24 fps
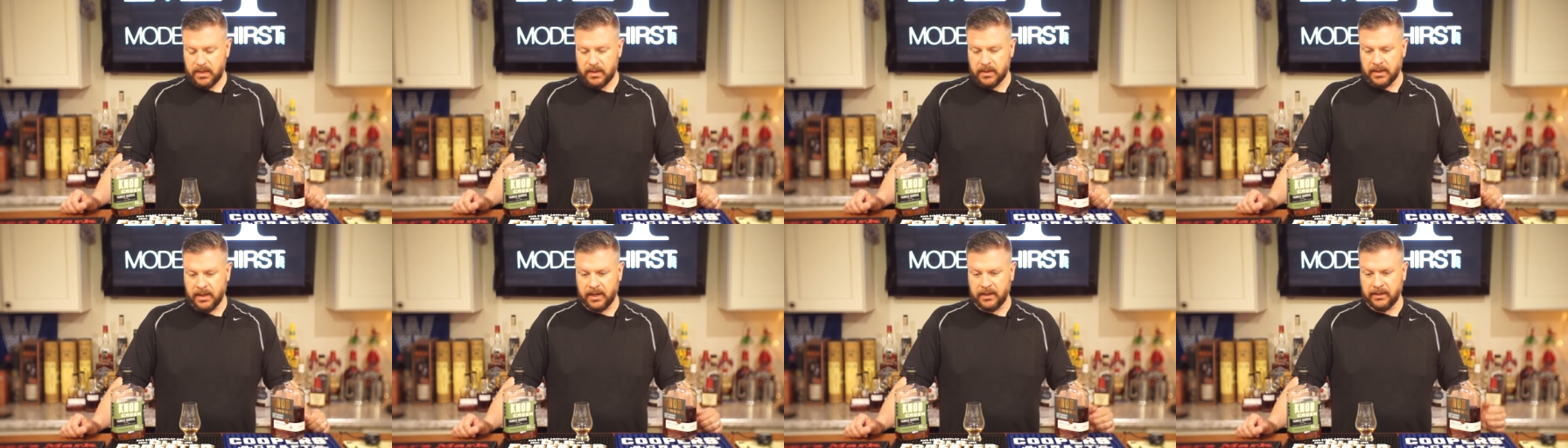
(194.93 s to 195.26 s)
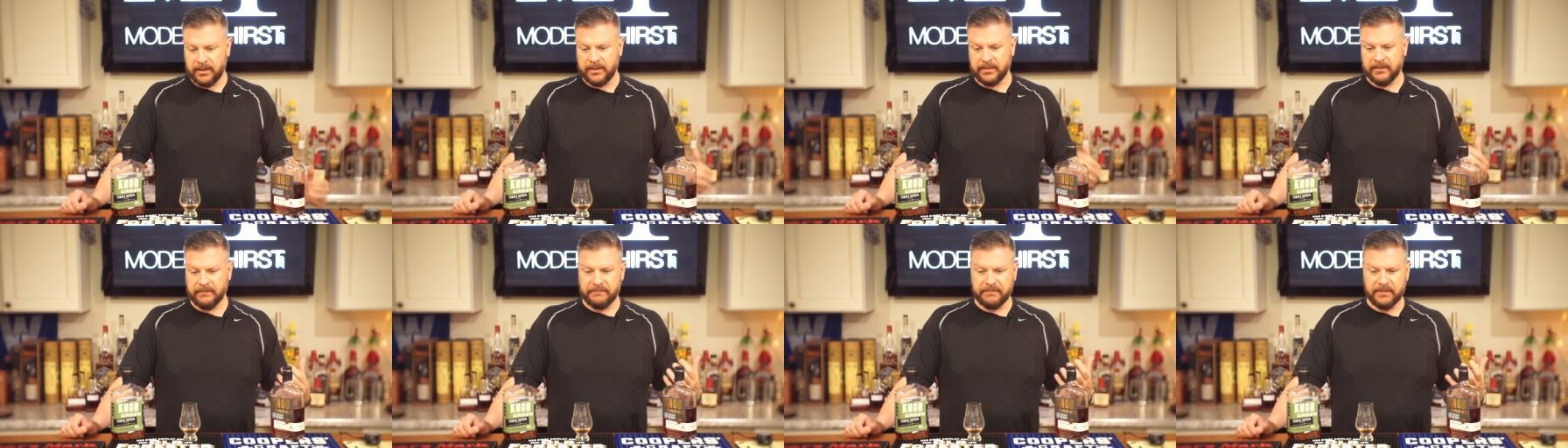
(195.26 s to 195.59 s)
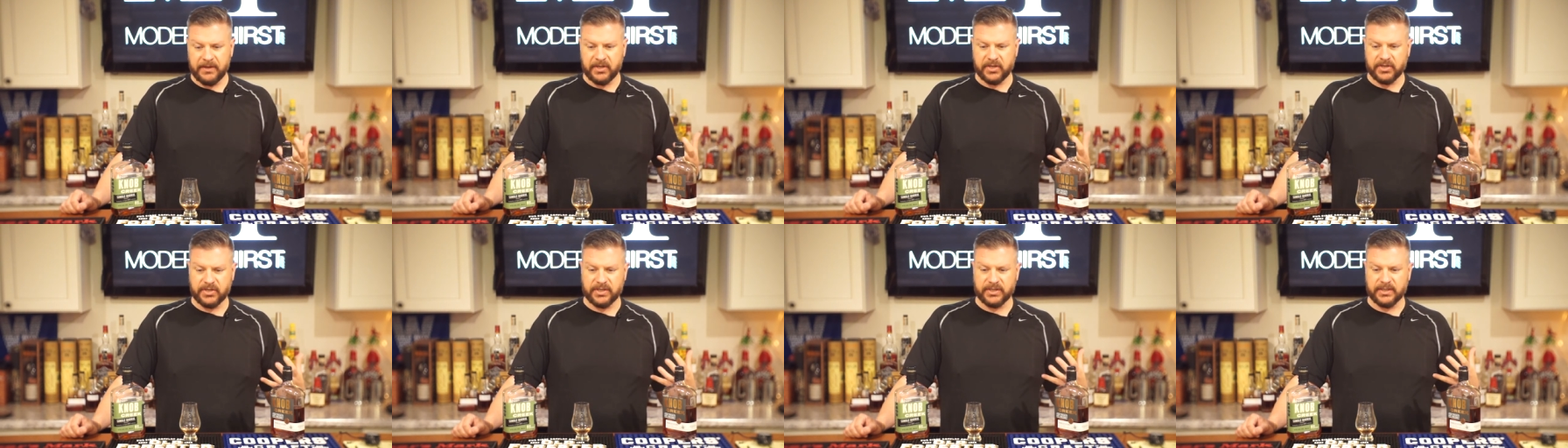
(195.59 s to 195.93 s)
uh, and the
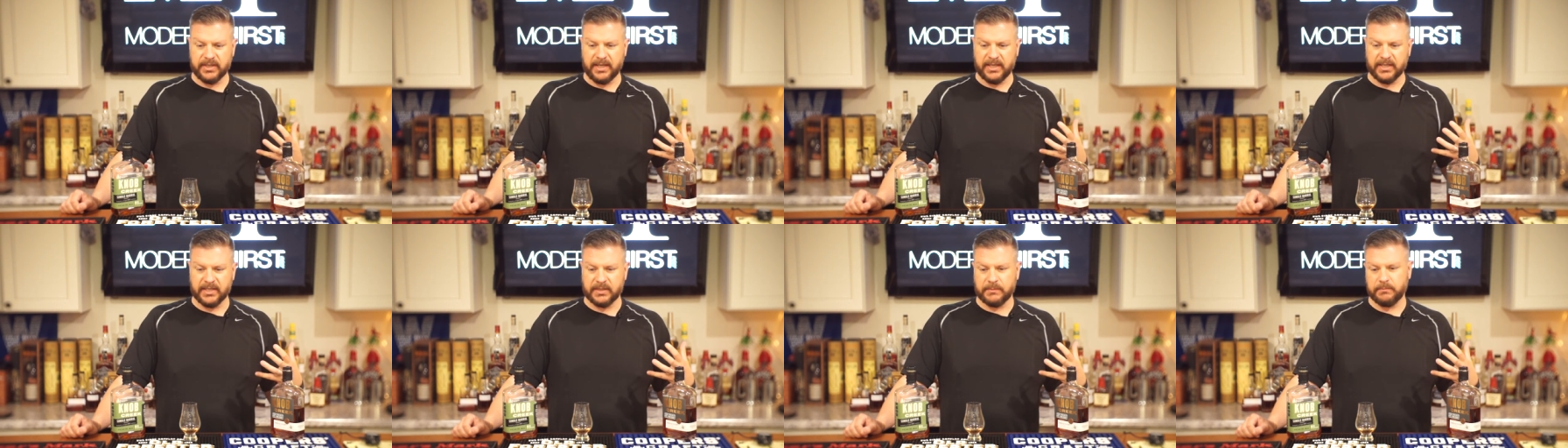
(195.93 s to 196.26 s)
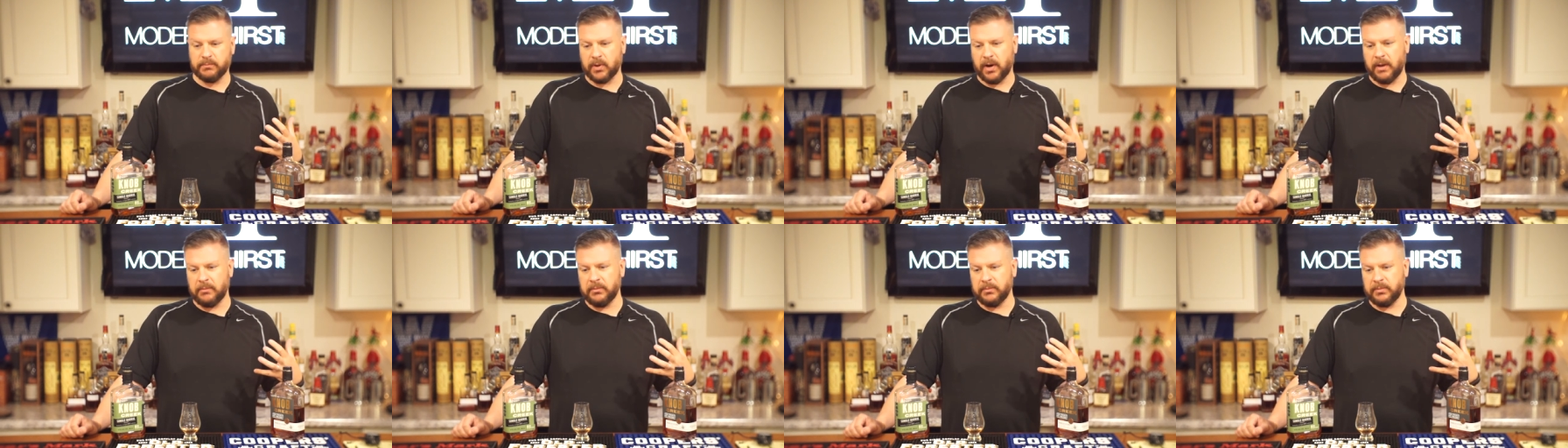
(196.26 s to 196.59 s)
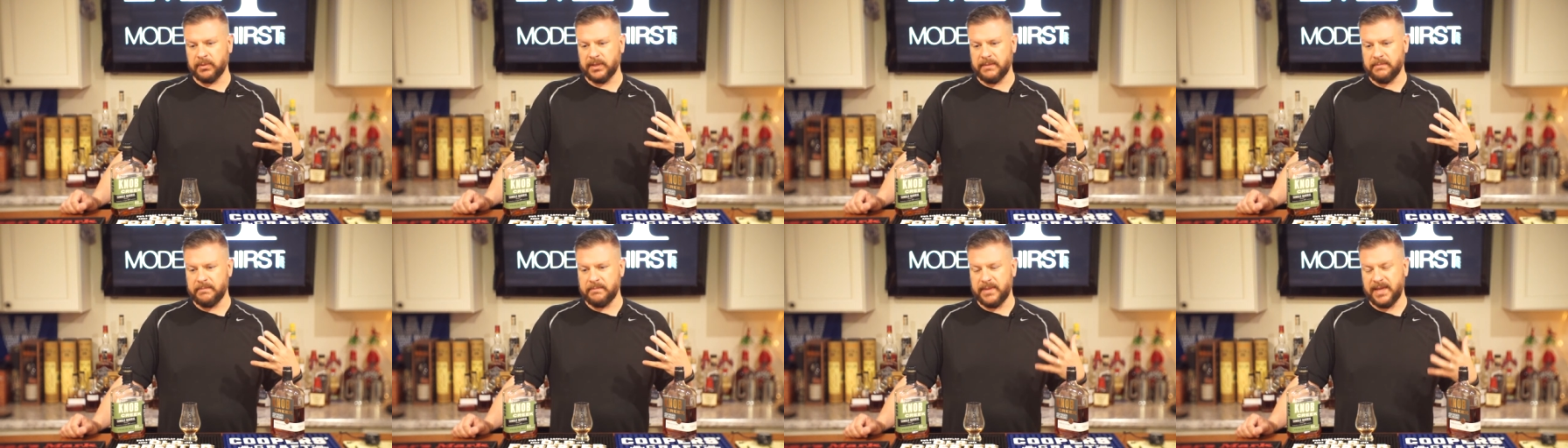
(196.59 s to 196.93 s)
finish is
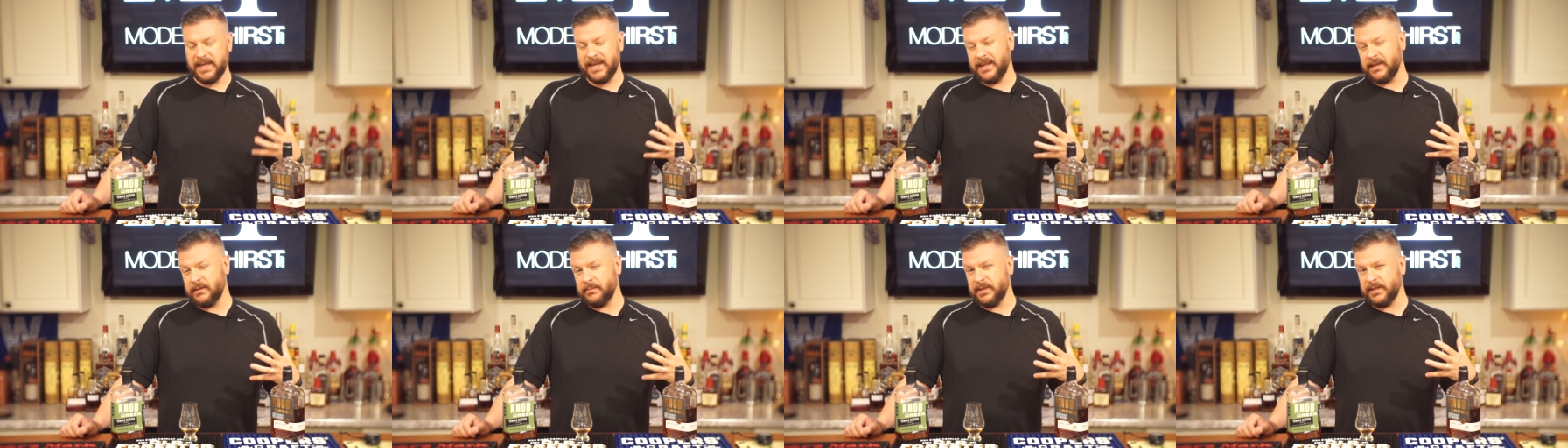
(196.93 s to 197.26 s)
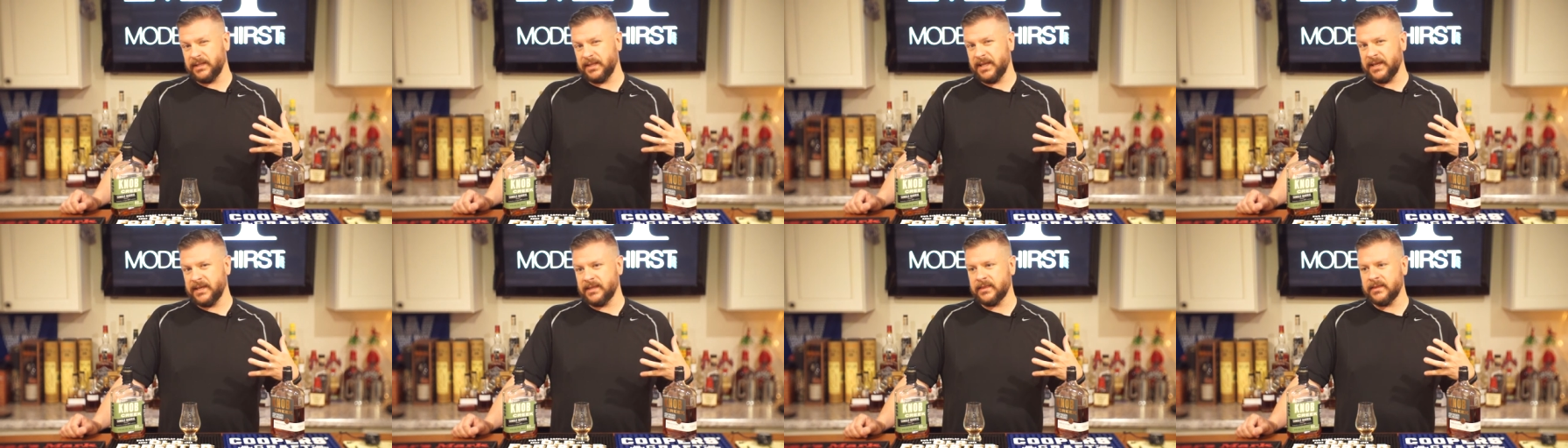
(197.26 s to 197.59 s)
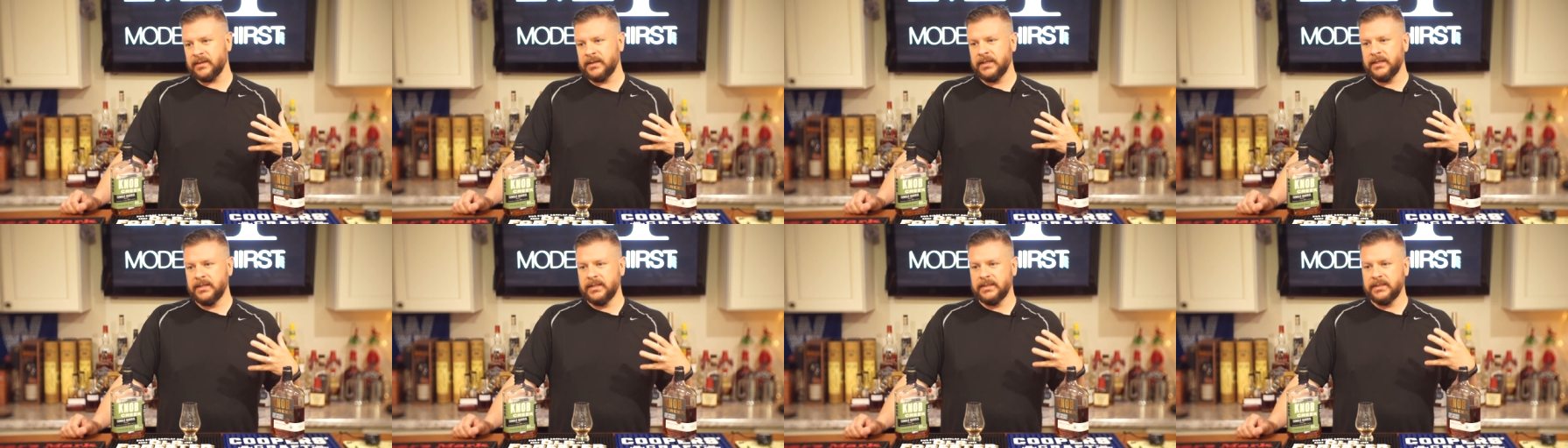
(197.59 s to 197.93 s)
probably medium in length.